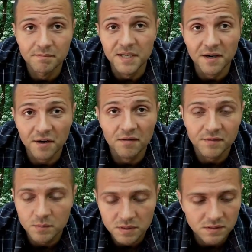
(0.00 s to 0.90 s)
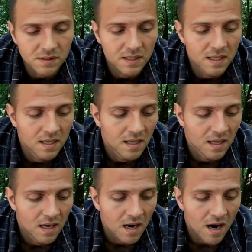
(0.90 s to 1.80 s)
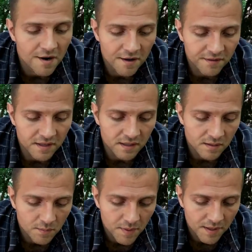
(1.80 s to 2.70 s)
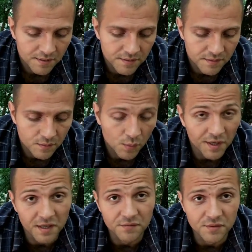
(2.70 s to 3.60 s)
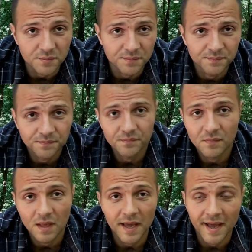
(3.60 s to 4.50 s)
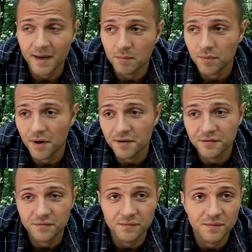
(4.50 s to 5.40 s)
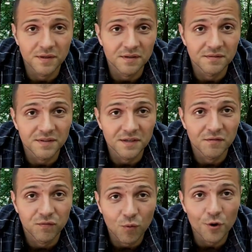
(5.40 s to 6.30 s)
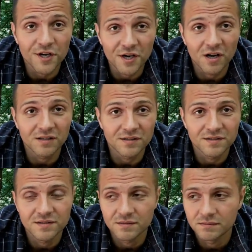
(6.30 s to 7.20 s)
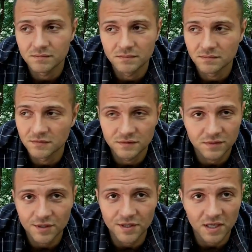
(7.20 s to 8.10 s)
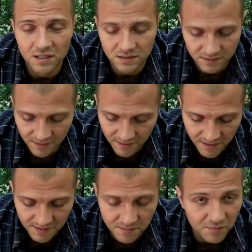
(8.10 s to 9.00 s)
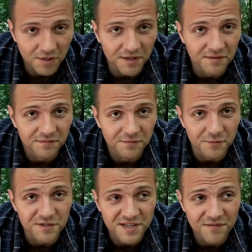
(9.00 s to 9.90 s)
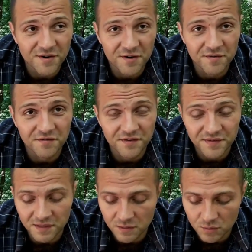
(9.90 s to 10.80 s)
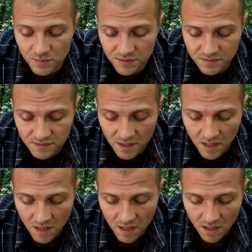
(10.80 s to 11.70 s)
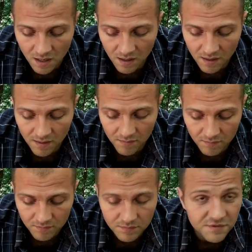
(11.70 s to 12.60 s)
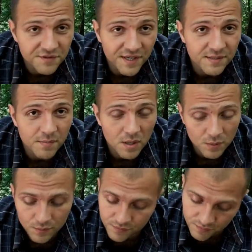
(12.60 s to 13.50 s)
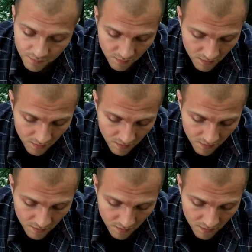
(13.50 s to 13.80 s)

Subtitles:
be uncomfortable, are nothing in compared to what it gives you at a price of $40. $40, I think it's a bargain. For 750 lumens, 6 modes,